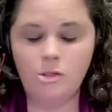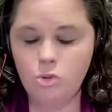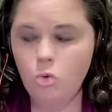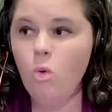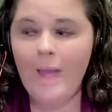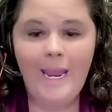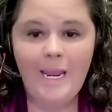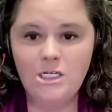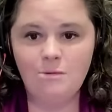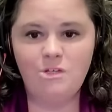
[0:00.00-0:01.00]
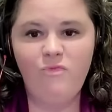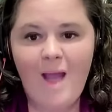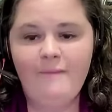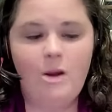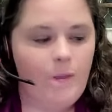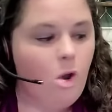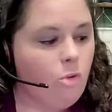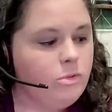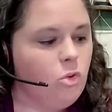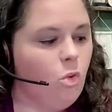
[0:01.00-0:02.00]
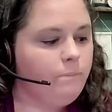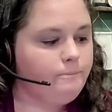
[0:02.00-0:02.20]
school age, he was five. Now we homeschool.